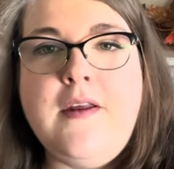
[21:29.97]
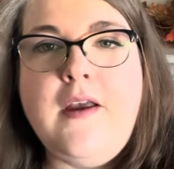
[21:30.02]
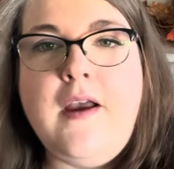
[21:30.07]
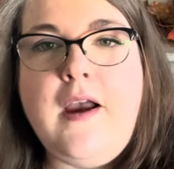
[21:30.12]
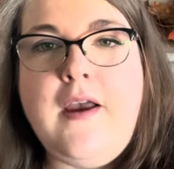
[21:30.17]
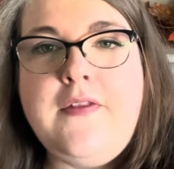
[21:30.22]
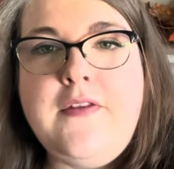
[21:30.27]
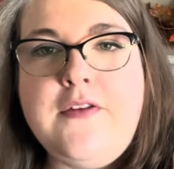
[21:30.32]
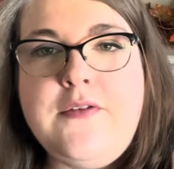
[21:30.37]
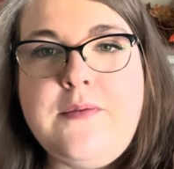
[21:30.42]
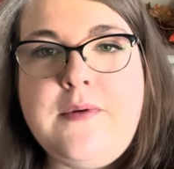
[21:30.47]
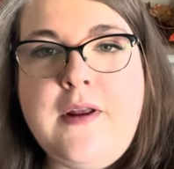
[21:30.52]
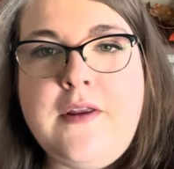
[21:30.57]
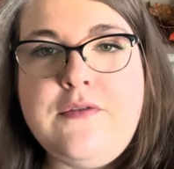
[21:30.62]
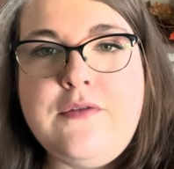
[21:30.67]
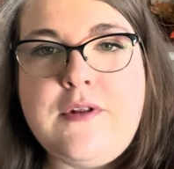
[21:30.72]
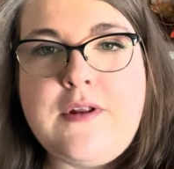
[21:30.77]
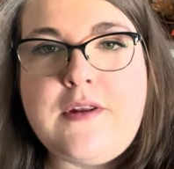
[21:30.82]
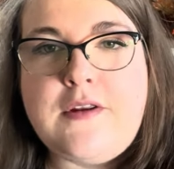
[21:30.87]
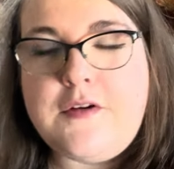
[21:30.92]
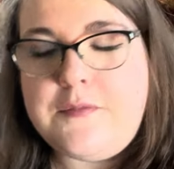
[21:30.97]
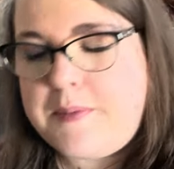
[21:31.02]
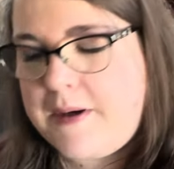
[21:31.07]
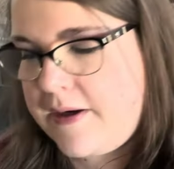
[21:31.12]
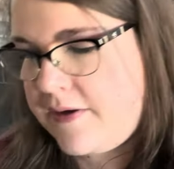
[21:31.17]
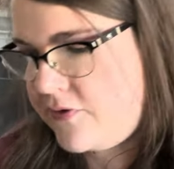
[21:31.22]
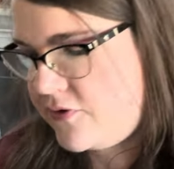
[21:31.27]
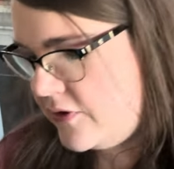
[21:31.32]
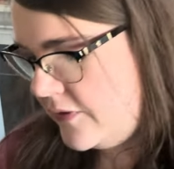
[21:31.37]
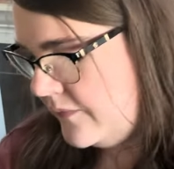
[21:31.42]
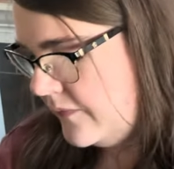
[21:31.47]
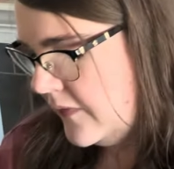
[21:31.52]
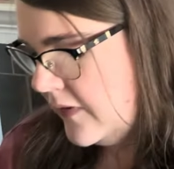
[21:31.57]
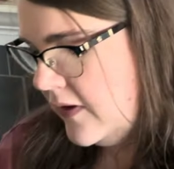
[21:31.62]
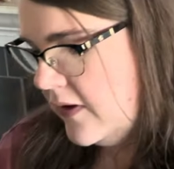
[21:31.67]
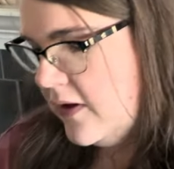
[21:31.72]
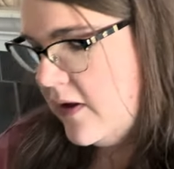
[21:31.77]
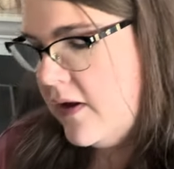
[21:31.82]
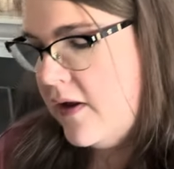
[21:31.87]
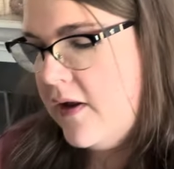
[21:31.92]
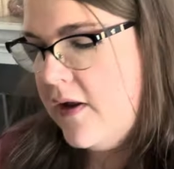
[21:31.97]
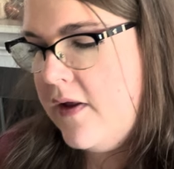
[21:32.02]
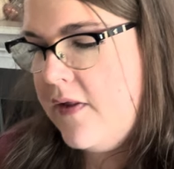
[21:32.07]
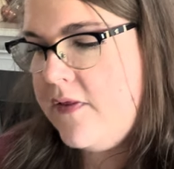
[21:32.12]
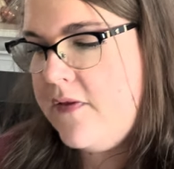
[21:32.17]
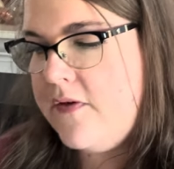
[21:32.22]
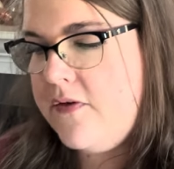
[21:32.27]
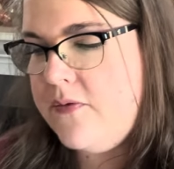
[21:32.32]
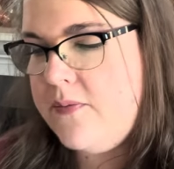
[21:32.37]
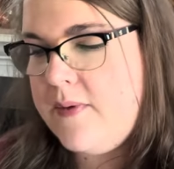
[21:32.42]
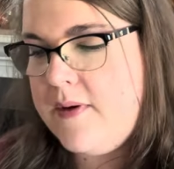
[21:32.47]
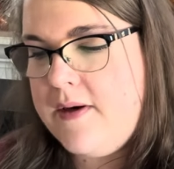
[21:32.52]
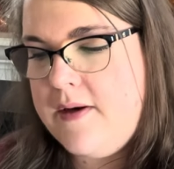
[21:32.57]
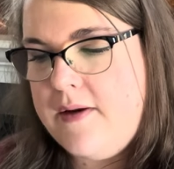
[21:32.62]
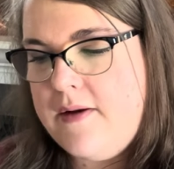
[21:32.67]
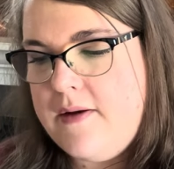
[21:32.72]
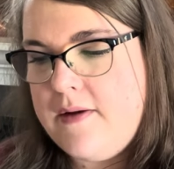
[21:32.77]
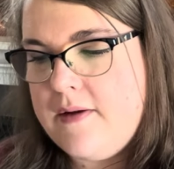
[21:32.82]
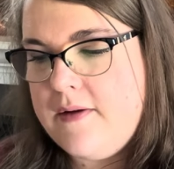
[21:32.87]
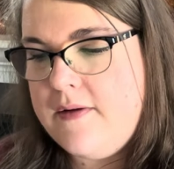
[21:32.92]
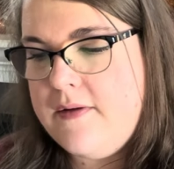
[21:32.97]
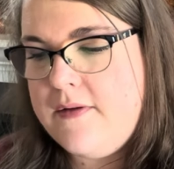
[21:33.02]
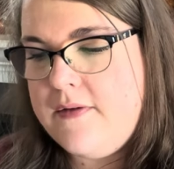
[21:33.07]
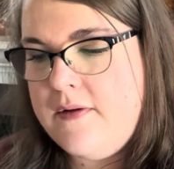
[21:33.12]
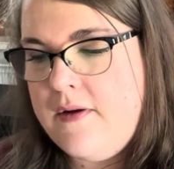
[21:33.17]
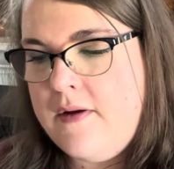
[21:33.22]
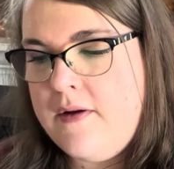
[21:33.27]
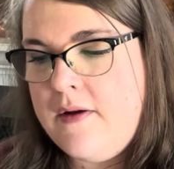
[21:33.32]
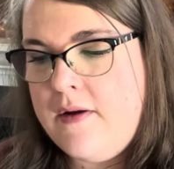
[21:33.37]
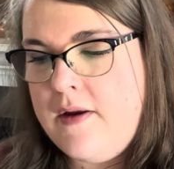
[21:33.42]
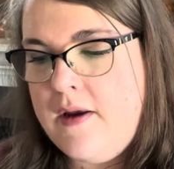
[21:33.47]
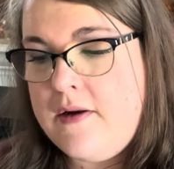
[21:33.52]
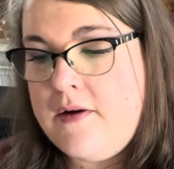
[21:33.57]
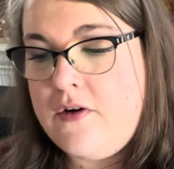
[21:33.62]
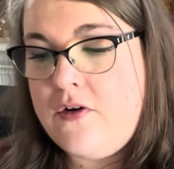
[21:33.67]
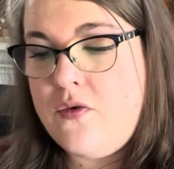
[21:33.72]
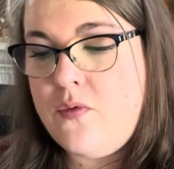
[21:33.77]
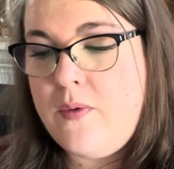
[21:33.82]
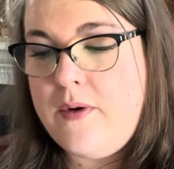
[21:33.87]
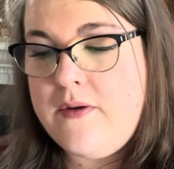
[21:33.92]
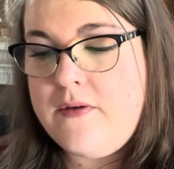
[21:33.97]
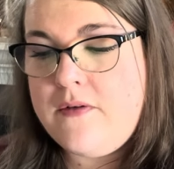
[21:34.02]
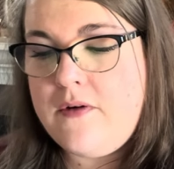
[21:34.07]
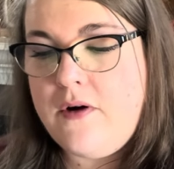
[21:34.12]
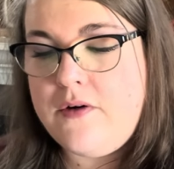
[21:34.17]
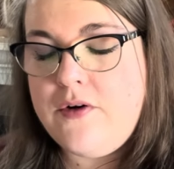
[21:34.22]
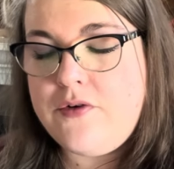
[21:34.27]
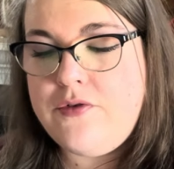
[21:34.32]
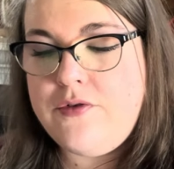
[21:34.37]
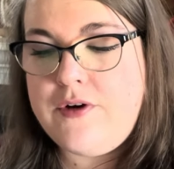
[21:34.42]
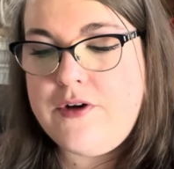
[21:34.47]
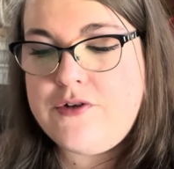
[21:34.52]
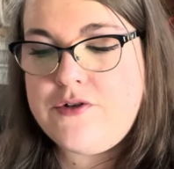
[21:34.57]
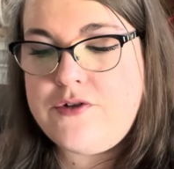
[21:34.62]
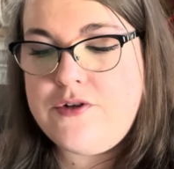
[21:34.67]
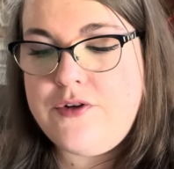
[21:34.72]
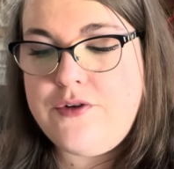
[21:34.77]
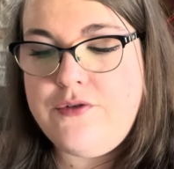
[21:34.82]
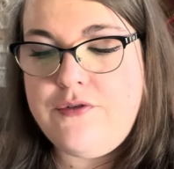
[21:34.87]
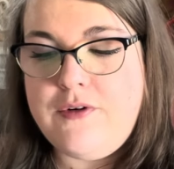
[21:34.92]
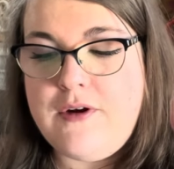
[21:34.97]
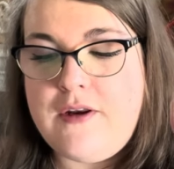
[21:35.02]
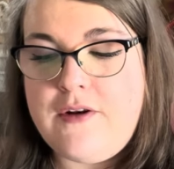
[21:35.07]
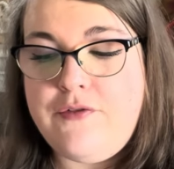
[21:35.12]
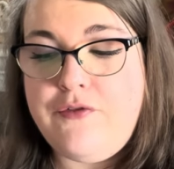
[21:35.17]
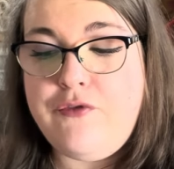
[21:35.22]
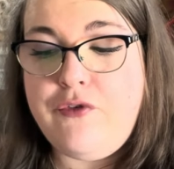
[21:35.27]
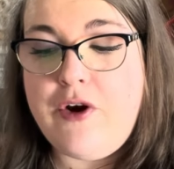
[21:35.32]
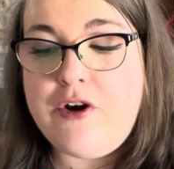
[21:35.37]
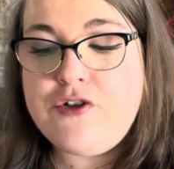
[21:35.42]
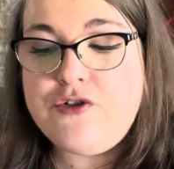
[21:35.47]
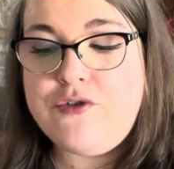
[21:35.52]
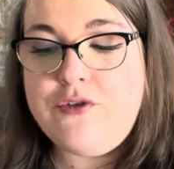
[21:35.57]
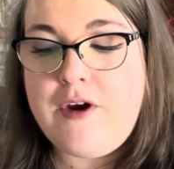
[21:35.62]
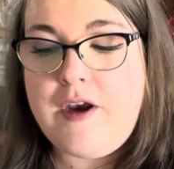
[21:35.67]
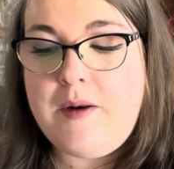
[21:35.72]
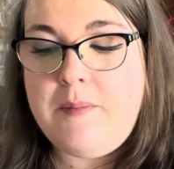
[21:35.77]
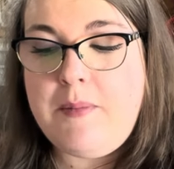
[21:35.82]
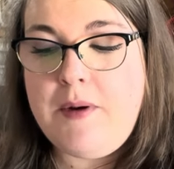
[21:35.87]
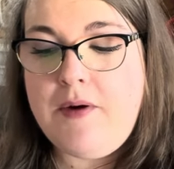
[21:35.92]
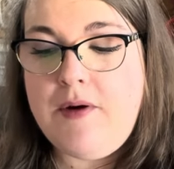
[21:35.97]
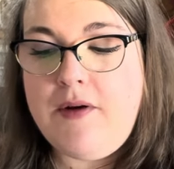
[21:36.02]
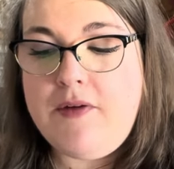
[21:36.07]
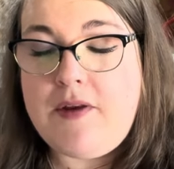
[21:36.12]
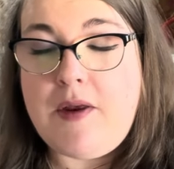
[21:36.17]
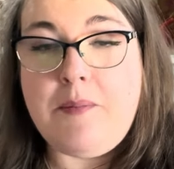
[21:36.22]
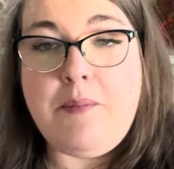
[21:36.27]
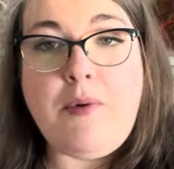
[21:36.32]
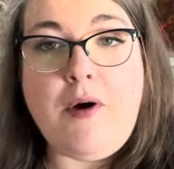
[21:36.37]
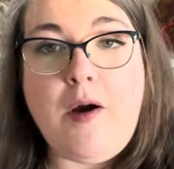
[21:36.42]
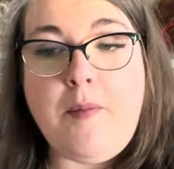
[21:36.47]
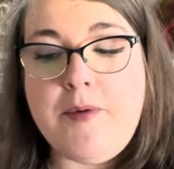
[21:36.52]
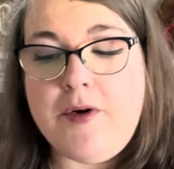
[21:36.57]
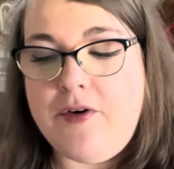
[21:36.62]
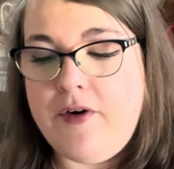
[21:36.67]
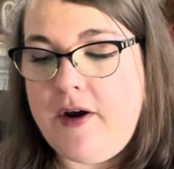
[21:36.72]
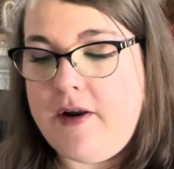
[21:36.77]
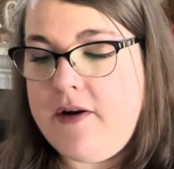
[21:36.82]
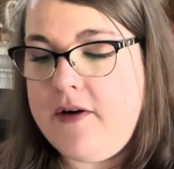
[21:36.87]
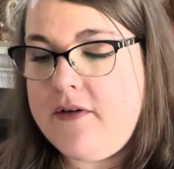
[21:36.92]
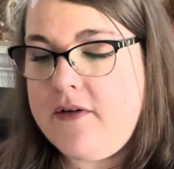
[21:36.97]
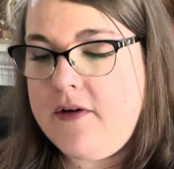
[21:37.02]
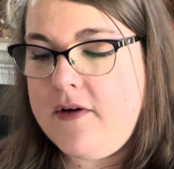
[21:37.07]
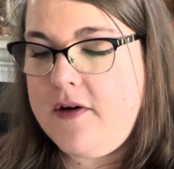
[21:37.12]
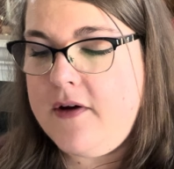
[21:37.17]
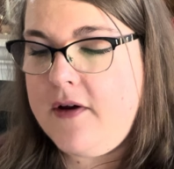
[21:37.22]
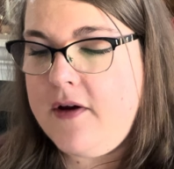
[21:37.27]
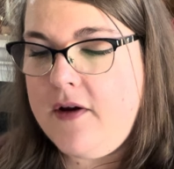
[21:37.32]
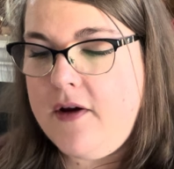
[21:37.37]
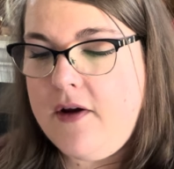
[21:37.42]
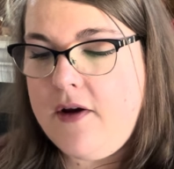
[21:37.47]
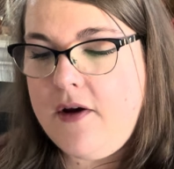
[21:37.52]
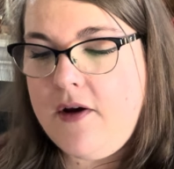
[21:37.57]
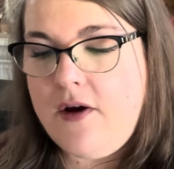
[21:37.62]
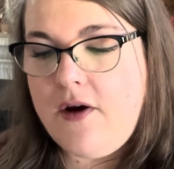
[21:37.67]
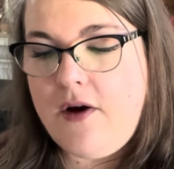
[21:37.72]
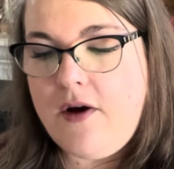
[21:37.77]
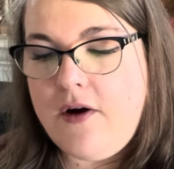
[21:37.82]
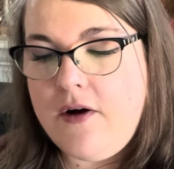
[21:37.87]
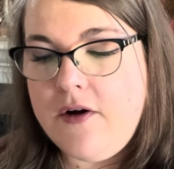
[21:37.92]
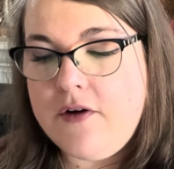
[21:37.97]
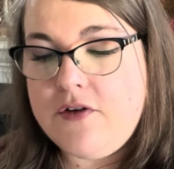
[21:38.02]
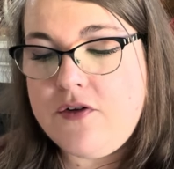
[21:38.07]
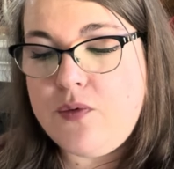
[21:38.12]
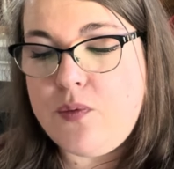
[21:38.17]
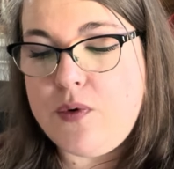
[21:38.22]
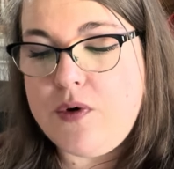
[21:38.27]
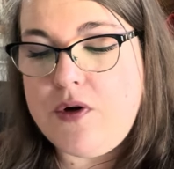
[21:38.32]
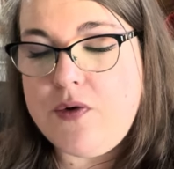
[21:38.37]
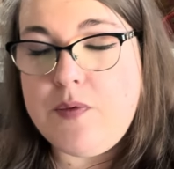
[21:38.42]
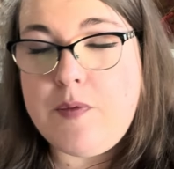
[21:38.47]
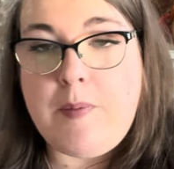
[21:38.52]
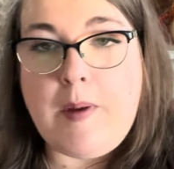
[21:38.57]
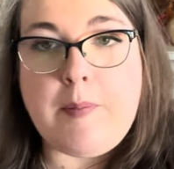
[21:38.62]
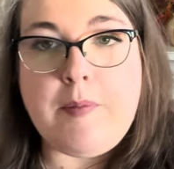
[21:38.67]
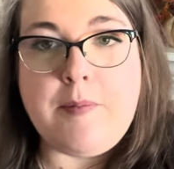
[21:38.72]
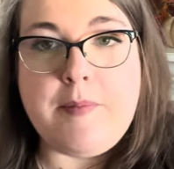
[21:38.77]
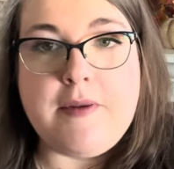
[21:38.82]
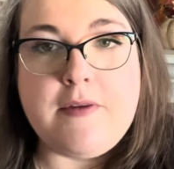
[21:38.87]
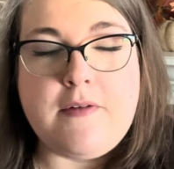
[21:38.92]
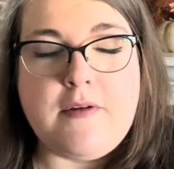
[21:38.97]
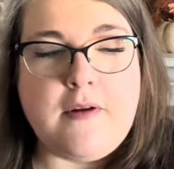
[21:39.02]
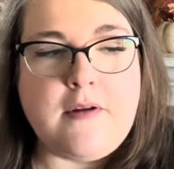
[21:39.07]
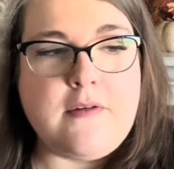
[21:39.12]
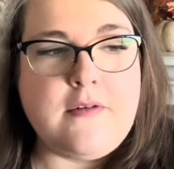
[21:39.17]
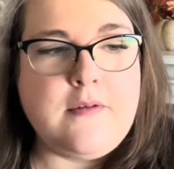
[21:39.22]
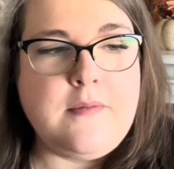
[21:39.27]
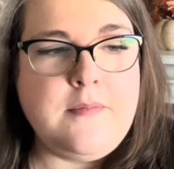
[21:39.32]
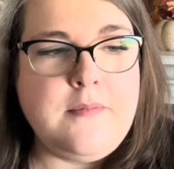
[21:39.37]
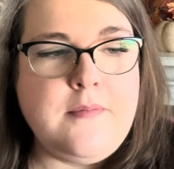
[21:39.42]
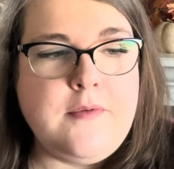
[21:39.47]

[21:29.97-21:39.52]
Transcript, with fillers: And this one has really cute packaging. This one is, in a twist on a traditional treat, fresh cranberries and pomegranate are swirled with peppermint sticks.